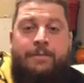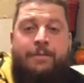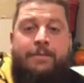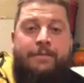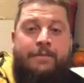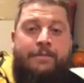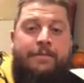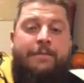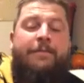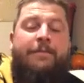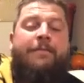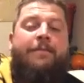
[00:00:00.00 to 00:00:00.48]

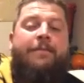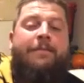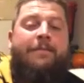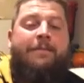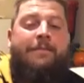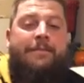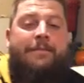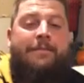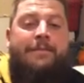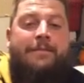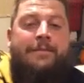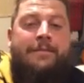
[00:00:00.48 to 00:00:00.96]

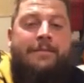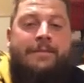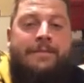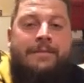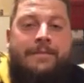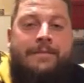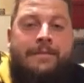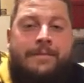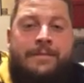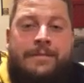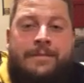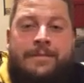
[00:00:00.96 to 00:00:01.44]

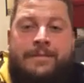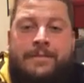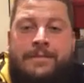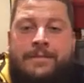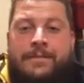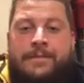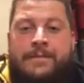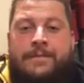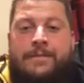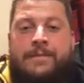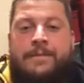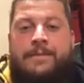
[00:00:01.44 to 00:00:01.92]

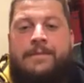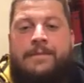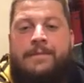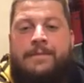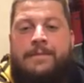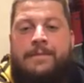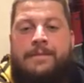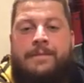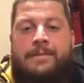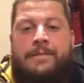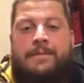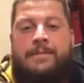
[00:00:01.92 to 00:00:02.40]

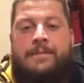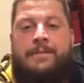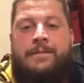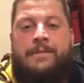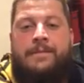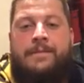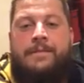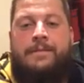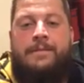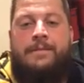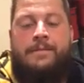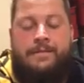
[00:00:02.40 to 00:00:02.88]

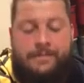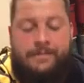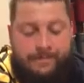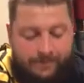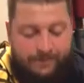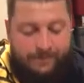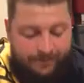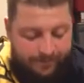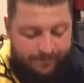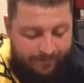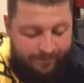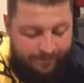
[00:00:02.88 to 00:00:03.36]

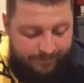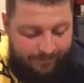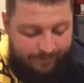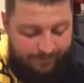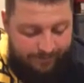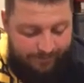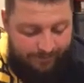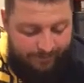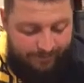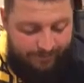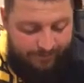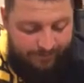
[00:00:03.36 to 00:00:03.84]

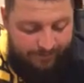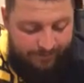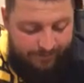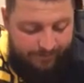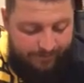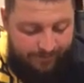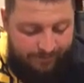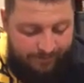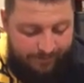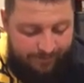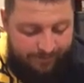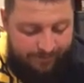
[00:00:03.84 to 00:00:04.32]
This person isn't speaking.